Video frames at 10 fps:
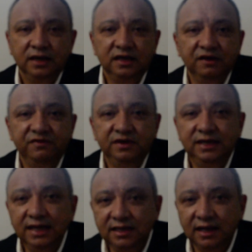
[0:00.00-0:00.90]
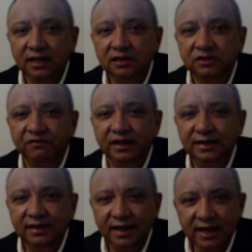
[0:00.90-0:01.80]
give details of the
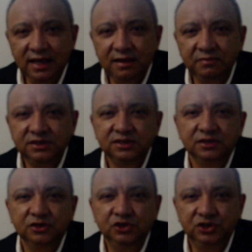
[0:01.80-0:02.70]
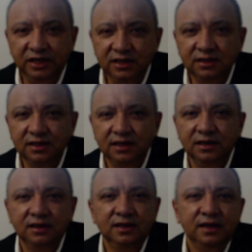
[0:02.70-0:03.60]
names,
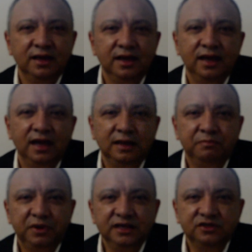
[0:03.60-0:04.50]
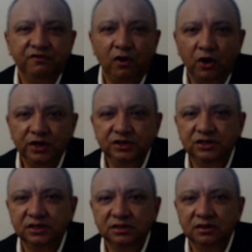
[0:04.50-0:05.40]
gender, and place of
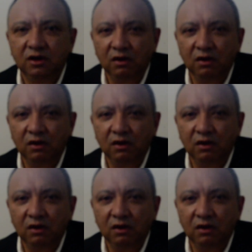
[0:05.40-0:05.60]
origin